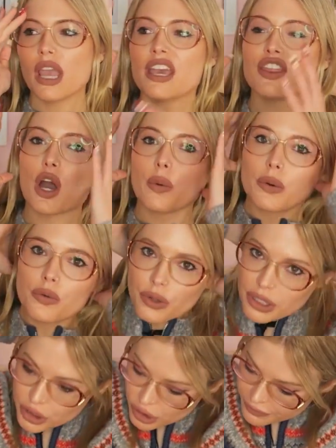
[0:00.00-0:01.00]
I thought we were
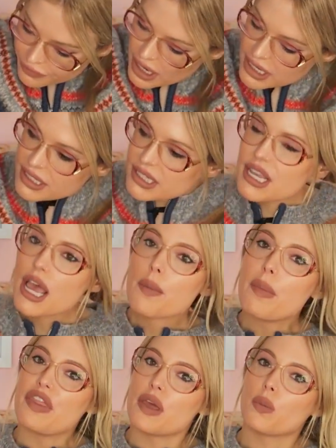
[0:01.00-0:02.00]
really good friends,
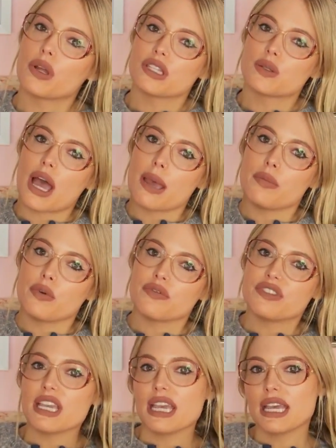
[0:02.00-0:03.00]
but then once I
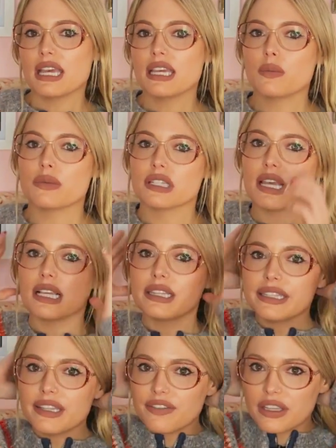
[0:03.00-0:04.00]
moved in and was like
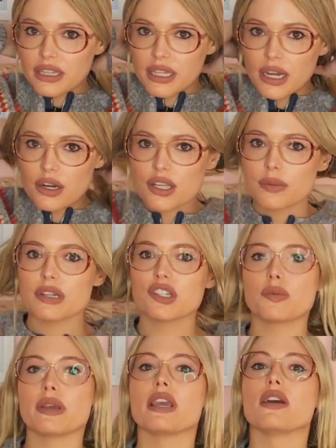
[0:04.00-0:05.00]
living there, so I'm
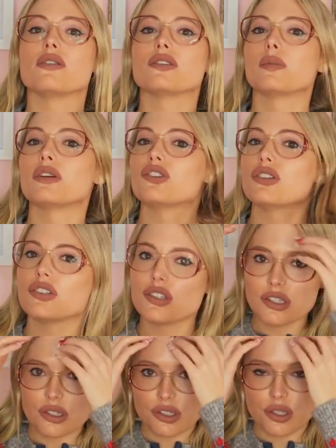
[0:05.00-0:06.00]
touching my hair so much, it's
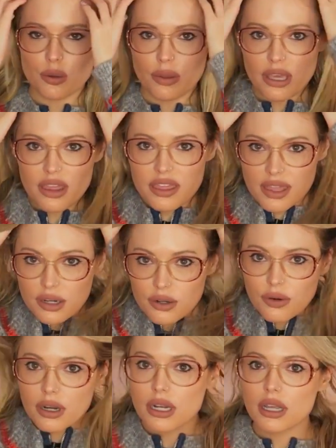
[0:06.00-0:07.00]
just like so like thin
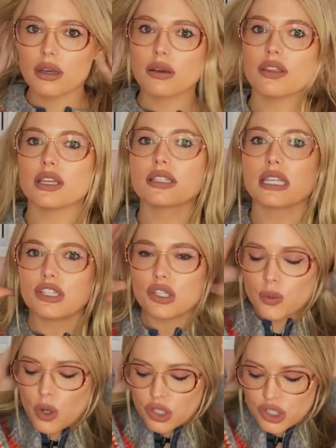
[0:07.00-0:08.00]
right now. I think it's I
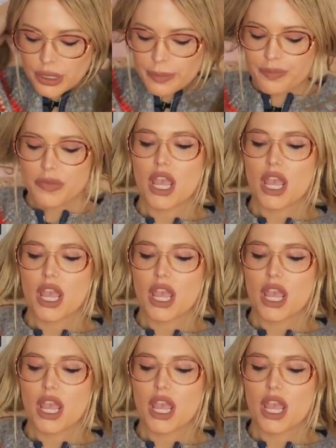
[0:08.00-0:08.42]
just washed it.